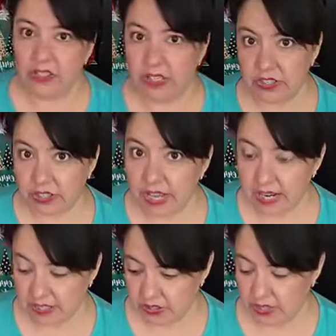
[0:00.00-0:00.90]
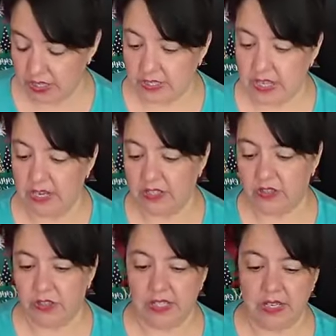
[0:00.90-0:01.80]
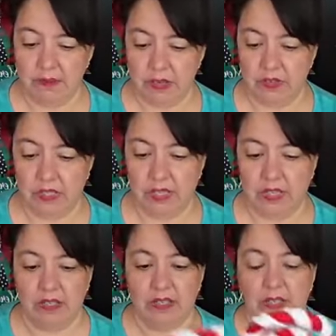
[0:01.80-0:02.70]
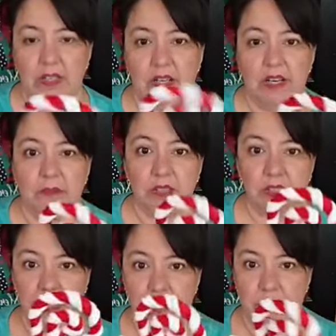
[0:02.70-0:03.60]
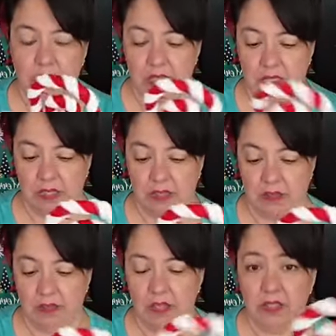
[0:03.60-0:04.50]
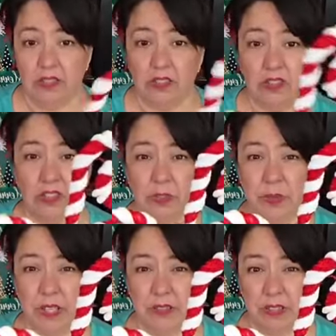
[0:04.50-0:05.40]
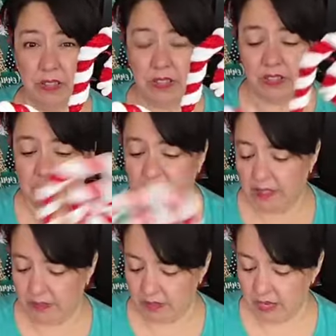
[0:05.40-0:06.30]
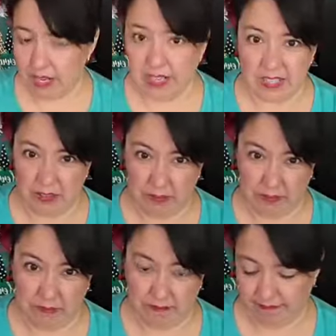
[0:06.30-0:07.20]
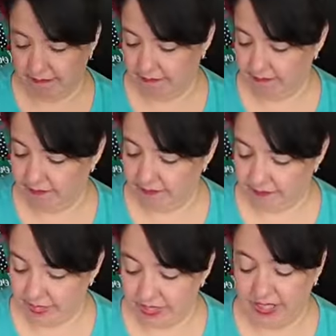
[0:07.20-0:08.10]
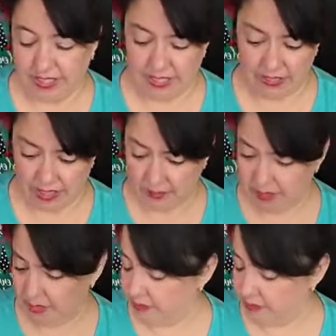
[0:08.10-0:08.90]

these are the extras. The extras that I'm using some of these. Super cute little curlies. I got 2 of them. Actually, Sarah gave me 2 of